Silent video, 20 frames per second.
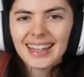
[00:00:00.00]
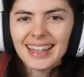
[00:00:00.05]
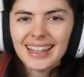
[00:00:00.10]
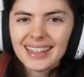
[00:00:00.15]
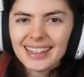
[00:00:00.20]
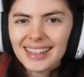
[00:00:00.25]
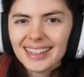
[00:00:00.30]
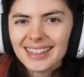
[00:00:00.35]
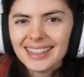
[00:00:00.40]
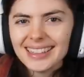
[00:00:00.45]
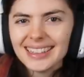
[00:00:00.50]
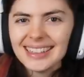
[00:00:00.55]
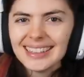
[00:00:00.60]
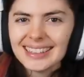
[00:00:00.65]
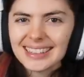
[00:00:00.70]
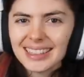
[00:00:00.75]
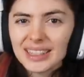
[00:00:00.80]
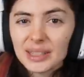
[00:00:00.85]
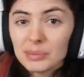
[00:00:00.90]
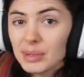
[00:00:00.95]
Hey guys,
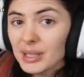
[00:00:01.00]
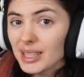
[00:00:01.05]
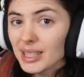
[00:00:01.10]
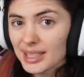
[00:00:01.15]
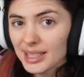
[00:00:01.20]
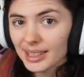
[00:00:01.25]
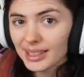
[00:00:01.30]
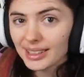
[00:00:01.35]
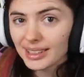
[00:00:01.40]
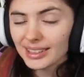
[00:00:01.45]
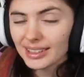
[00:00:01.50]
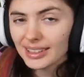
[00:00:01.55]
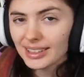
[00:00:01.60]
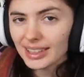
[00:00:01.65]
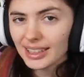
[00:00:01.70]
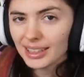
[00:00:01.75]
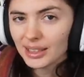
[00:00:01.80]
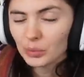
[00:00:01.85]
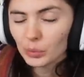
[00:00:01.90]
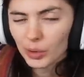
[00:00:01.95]
it's me, Zelle,
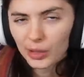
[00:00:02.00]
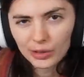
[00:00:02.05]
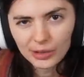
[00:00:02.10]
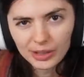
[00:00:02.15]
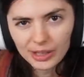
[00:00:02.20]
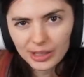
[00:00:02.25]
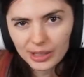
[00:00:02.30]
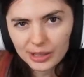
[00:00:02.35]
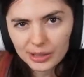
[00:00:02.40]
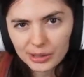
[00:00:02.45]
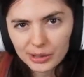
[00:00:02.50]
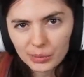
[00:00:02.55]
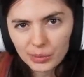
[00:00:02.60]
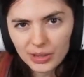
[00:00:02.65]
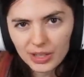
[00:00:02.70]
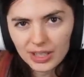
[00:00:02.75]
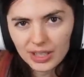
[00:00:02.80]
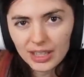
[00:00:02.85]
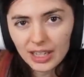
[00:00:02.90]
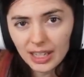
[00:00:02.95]
and we are here
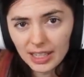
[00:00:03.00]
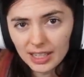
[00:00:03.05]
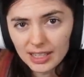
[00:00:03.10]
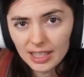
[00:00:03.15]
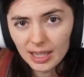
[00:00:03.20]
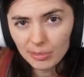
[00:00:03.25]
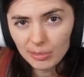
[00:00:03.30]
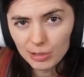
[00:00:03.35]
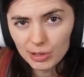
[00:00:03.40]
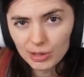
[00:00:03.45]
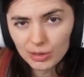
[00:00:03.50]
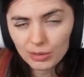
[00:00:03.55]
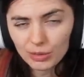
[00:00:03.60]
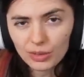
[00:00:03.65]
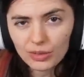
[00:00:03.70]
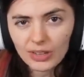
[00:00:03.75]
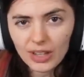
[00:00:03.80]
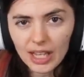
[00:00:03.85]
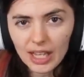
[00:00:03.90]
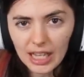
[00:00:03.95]
with the next episode
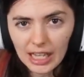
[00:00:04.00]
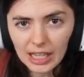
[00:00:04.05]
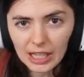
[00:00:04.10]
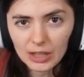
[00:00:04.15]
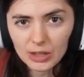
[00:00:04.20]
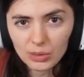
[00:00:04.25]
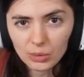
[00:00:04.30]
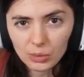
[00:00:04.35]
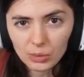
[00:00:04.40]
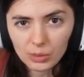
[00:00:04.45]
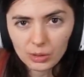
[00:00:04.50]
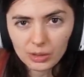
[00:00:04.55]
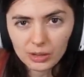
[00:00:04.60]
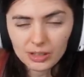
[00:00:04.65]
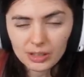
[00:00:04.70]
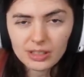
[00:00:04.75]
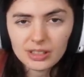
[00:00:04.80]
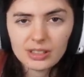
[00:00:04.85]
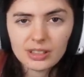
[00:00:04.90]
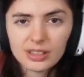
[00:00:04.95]
of
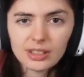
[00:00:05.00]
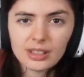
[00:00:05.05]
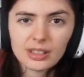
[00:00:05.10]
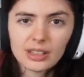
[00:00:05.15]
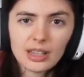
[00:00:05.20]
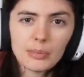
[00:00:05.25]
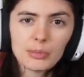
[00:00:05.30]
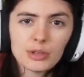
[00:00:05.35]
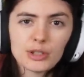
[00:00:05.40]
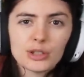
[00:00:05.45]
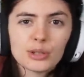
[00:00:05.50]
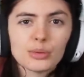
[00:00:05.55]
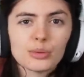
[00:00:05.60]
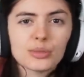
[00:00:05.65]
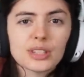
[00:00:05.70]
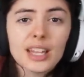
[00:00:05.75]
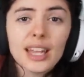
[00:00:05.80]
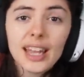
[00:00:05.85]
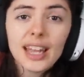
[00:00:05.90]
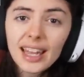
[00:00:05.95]
Andor,
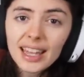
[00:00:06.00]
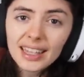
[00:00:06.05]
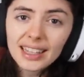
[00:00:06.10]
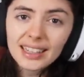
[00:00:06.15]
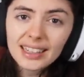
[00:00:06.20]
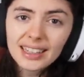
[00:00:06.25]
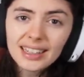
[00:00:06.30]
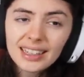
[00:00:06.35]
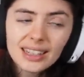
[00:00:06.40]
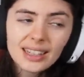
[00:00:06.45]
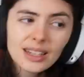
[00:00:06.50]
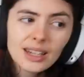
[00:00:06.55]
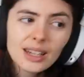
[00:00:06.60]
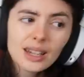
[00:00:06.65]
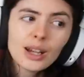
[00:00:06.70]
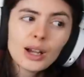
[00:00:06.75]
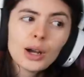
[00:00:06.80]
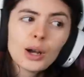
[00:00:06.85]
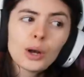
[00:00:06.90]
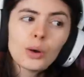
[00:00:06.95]
episode 10,
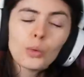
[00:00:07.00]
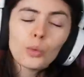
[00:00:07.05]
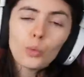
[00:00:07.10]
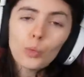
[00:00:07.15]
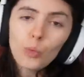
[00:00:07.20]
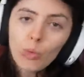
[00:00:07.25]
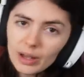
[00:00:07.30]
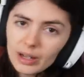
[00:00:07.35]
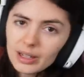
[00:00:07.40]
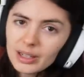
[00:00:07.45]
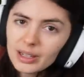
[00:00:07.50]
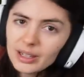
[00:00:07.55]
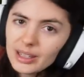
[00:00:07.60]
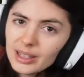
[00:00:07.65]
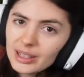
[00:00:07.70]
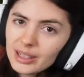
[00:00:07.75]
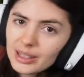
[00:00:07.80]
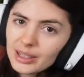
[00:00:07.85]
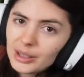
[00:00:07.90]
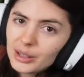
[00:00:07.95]
One
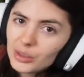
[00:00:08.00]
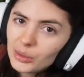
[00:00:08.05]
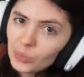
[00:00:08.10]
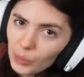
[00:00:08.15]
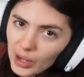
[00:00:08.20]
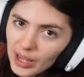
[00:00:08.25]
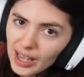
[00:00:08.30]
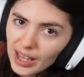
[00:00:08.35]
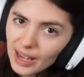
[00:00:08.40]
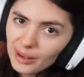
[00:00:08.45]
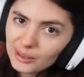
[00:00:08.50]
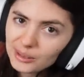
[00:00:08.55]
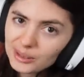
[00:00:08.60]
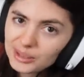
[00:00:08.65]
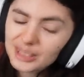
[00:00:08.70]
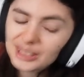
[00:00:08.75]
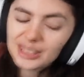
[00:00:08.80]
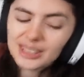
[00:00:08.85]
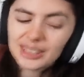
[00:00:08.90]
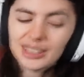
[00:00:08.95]
Way
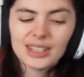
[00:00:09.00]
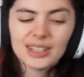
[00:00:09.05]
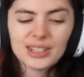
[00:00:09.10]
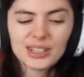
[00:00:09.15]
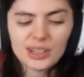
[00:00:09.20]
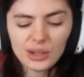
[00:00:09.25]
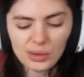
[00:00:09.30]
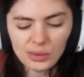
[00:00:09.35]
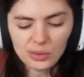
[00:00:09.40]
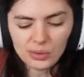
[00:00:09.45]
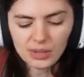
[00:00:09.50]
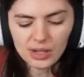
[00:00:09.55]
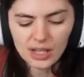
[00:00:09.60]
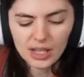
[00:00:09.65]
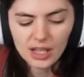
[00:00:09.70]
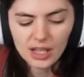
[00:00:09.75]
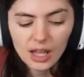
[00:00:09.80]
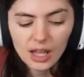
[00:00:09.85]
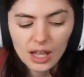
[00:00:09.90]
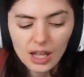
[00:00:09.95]
Out. So,
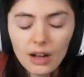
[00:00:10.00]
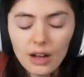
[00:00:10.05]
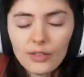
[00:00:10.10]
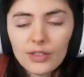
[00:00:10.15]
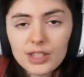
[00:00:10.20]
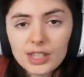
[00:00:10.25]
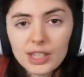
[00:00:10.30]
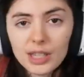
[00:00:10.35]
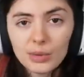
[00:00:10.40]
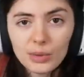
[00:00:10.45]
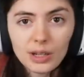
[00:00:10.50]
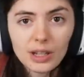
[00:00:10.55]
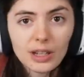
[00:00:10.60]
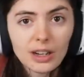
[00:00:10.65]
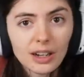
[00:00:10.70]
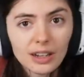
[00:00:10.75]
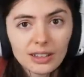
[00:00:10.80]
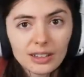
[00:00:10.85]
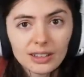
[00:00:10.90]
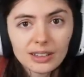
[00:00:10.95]
obviously we
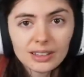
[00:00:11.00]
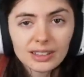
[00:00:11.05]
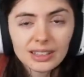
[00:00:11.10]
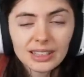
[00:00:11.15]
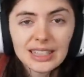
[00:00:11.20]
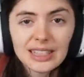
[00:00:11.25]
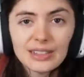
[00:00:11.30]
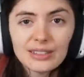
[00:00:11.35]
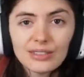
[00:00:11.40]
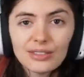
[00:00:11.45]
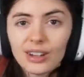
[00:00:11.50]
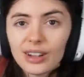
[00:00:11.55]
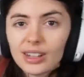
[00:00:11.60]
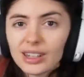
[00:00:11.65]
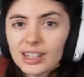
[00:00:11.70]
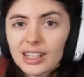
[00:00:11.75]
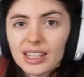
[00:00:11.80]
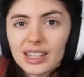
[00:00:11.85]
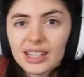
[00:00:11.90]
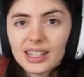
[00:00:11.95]
gotta leave on
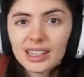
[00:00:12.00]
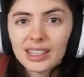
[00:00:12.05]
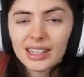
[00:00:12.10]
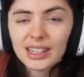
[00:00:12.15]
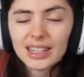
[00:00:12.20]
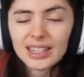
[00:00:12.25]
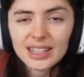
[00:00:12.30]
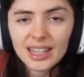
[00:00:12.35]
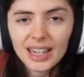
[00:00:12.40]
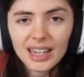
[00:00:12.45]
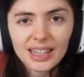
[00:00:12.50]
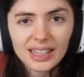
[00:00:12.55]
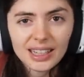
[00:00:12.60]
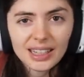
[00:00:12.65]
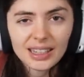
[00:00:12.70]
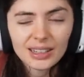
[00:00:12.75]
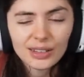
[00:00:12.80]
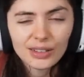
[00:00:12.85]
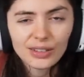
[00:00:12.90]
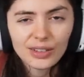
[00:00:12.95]
a exciting
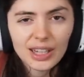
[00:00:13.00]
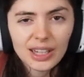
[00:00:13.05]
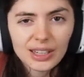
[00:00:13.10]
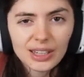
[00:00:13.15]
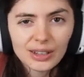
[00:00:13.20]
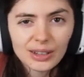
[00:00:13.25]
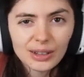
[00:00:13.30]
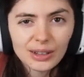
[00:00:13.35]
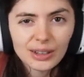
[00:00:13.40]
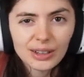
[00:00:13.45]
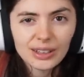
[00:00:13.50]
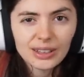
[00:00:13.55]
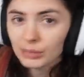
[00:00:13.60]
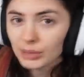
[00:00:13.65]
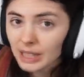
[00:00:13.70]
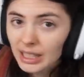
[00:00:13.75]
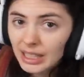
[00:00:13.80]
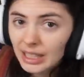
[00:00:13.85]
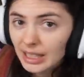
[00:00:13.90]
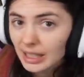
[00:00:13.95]
cliffhanger
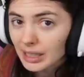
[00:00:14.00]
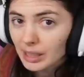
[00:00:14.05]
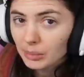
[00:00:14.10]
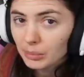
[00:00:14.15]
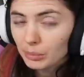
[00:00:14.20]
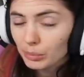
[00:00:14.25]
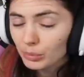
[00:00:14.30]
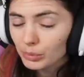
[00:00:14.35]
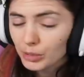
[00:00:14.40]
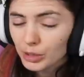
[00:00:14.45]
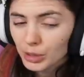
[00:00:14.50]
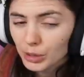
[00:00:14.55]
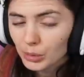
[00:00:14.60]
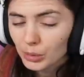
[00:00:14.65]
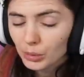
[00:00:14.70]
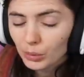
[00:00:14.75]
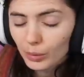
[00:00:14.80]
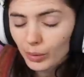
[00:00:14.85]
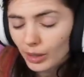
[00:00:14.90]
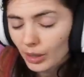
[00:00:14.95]
leading up
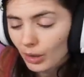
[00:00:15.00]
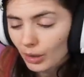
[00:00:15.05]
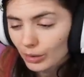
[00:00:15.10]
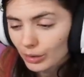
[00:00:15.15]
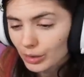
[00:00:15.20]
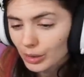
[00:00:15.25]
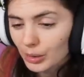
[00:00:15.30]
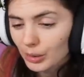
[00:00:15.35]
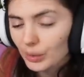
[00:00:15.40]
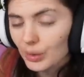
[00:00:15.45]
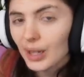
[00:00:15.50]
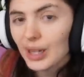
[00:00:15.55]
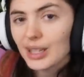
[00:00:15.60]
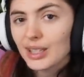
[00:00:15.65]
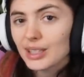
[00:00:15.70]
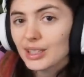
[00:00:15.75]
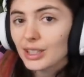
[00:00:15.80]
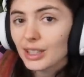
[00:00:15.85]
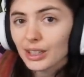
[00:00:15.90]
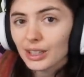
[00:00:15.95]
to what we all know
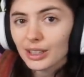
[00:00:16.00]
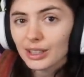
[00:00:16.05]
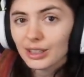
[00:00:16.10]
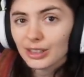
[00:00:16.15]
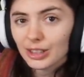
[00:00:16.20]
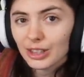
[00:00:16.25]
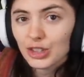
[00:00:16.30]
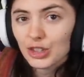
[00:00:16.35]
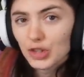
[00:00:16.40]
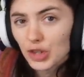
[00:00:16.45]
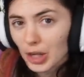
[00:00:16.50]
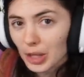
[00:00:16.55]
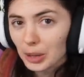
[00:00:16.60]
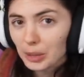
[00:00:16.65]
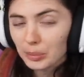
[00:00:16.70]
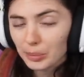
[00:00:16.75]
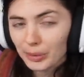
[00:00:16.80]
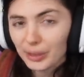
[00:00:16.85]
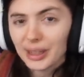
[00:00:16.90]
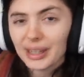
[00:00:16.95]
as the
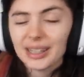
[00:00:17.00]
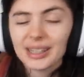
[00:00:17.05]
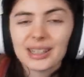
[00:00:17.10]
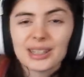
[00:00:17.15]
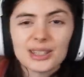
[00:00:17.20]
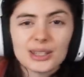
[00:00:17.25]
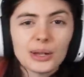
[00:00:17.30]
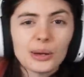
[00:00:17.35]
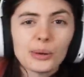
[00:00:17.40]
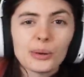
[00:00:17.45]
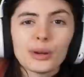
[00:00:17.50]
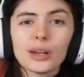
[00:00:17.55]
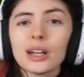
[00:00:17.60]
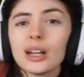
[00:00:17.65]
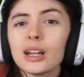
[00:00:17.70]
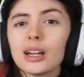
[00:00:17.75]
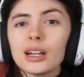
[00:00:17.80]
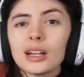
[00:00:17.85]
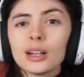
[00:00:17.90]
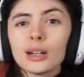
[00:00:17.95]
jailbreak. So,
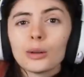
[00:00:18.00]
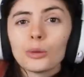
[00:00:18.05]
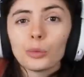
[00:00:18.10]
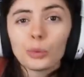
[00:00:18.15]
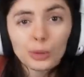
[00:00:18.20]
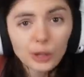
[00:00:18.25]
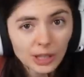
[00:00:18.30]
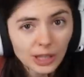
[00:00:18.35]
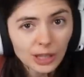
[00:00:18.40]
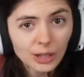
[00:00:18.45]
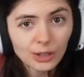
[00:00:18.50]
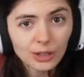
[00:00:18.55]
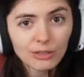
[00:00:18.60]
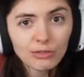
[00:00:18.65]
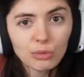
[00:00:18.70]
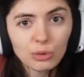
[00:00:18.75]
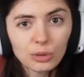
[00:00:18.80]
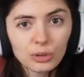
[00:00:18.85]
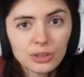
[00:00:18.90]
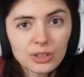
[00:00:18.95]
really looking
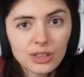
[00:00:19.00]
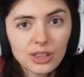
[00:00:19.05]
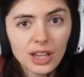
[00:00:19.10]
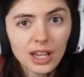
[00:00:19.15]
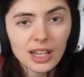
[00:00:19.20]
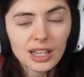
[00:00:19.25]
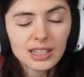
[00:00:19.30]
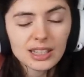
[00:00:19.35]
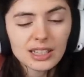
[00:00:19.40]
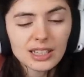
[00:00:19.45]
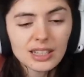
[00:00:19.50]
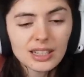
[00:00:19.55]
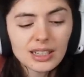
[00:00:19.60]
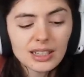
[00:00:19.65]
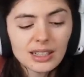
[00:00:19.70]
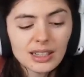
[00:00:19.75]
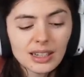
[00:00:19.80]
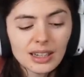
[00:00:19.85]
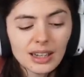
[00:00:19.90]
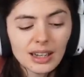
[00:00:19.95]
forward to that
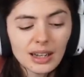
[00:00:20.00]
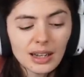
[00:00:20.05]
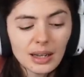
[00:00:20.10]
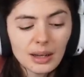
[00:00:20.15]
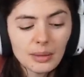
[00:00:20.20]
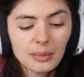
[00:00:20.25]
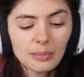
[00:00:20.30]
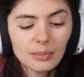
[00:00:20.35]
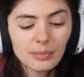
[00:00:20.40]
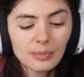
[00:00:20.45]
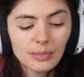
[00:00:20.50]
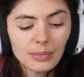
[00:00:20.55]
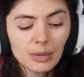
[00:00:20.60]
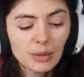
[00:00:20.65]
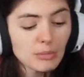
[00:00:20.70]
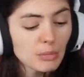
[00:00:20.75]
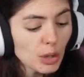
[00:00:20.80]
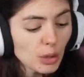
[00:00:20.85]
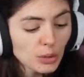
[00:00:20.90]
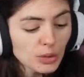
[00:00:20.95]
the
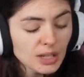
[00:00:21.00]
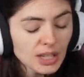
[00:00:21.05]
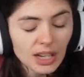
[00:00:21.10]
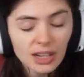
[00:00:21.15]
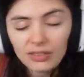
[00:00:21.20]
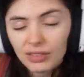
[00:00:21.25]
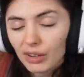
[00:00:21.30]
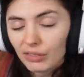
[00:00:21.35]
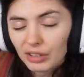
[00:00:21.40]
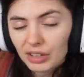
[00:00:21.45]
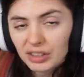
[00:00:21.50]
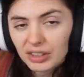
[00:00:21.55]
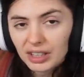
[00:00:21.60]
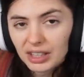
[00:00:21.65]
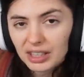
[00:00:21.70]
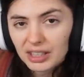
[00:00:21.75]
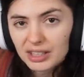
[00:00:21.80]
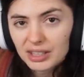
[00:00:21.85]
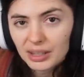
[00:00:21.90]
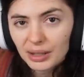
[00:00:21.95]
most out of
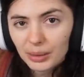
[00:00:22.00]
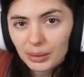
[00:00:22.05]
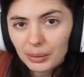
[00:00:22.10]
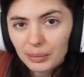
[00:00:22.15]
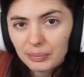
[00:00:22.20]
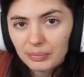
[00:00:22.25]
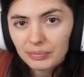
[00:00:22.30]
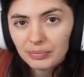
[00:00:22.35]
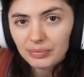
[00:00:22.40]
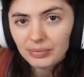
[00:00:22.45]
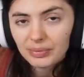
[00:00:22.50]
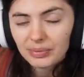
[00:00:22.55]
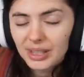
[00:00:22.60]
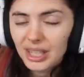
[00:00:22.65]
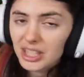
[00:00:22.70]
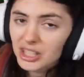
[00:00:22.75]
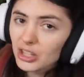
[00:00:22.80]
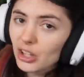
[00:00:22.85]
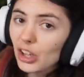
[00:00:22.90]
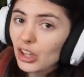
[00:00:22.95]
everything. So,
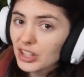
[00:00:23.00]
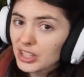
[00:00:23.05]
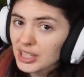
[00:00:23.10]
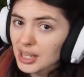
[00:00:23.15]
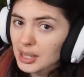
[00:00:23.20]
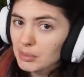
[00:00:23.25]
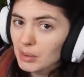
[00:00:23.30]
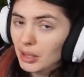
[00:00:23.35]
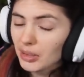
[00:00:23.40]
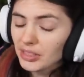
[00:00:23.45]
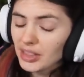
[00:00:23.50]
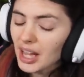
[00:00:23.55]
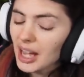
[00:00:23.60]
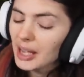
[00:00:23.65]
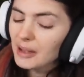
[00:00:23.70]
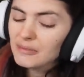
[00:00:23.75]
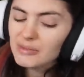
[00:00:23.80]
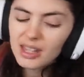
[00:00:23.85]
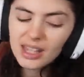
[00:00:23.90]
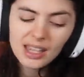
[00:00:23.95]
that's all I'll say about that.